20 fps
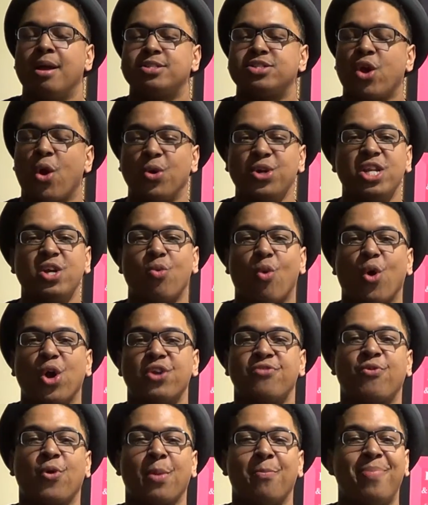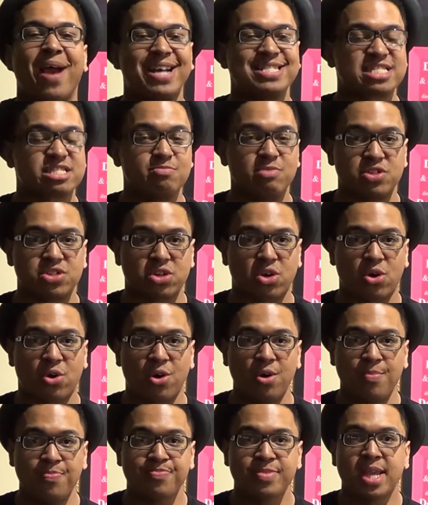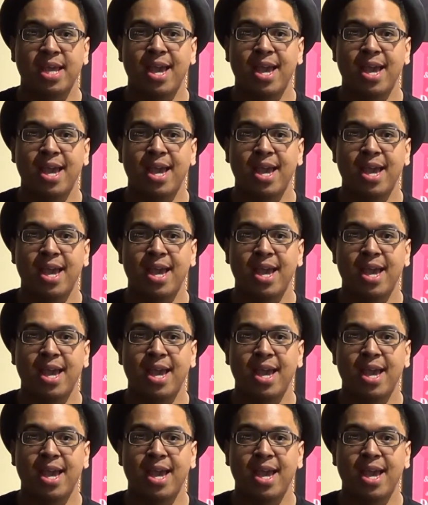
Tony Award for Best Musical.